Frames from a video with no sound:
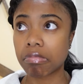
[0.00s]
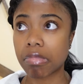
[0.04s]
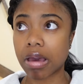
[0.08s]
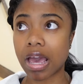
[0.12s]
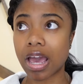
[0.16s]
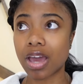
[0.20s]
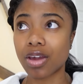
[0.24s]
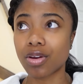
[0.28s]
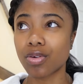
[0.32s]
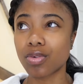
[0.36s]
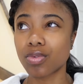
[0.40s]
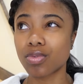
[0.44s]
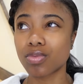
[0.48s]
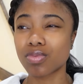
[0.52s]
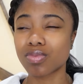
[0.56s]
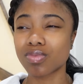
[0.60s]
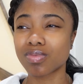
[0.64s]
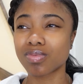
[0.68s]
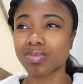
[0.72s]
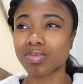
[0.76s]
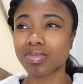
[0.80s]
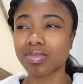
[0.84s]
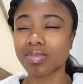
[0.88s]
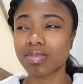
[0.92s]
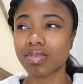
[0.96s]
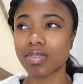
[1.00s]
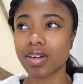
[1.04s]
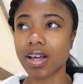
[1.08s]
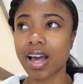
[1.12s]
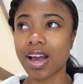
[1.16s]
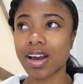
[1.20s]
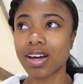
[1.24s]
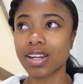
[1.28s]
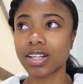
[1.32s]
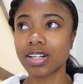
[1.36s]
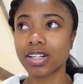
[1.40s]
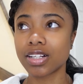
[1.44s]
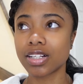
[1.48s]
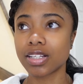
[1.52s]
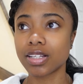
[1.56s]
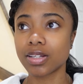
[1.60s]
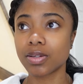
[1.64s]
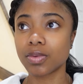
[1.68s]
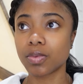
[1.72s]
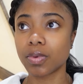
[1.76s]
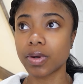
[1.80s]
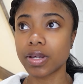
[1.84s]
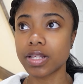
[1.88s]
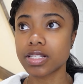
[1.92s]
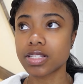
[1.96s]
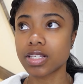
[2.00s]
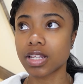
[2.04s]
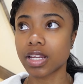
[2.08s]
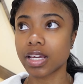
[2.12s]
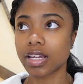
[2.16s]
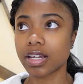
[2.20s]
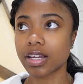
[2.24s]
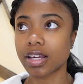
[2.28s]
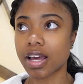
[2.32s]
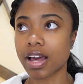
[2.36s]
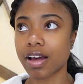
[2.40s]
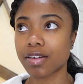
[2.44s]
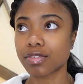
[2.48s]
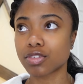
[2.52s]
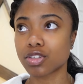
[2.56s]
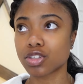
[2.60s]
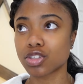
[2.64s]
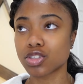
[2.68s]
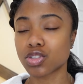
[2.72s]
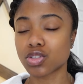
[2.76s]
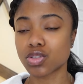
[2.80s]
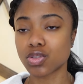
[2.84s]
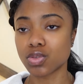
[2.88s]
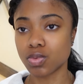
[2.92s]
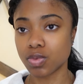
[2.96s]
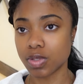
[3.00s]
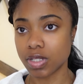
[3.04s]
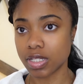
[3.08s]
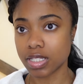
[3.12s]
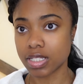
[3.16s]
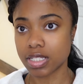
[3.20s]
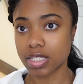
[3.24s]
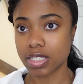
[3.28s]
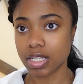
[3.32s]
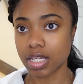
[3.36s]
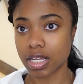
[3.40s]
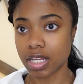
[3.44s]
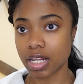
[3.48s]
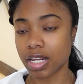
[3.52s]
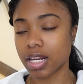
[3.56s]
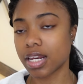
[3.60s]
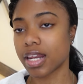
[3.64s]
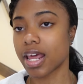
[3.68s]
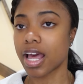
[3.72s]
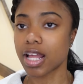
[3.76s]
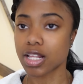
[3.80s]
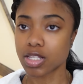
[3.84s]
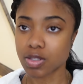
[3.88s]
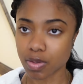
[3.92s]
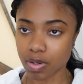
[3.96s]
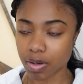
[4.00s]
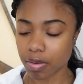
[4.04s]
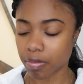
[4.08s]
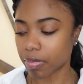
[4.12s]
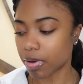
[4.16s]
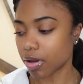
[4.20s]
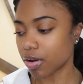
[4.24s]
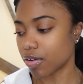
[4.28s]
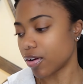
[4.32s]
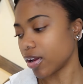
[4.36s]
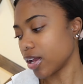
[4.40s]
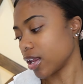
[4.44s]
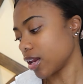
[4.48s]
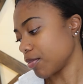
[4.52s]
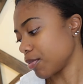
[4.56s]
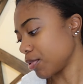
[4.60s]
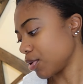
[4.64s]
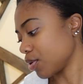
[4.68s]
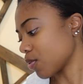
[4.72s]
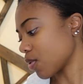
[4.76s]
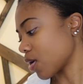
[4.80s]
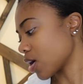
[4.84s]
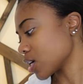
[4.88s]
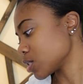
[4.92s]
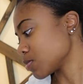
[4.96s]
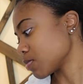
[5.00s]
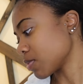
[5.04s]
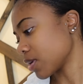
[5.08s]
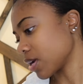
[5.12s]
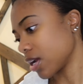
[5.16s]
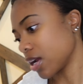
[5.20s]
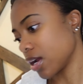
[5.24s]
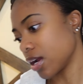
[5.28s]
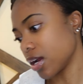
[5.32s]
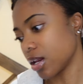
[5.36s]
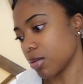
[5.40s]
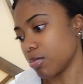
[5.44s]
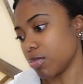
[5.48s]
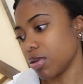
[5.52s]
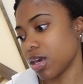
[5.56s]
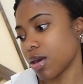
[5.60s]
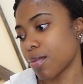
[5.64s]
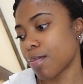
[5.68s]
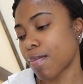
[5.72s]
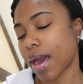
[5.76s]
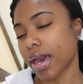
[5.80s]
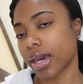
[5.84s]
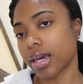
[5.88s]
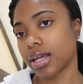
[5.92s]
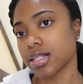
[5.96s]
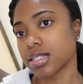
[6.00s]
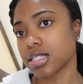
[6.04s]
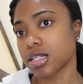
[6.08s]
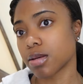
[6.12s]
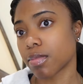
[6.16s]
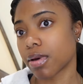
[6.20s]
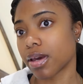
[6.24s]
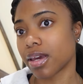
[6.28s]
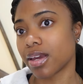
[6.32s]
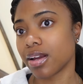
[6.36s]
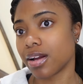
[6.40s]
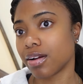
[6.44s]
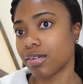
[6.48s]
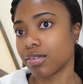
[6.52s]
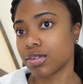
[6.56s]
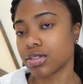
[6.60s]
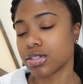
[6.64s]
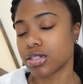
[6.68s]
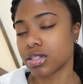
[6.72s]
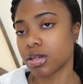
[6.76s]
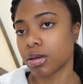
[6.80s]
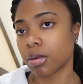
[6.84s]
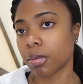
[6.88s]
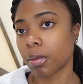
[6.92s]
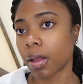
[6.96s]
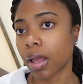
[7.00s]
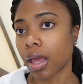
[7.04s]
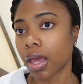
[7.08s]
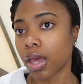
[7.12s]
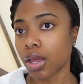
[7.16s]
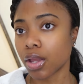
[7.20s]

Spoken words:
I literally wait till like after 2 weeks, and then that's when I'm like, all right, let me wash my hair, let me get back into my hair routine.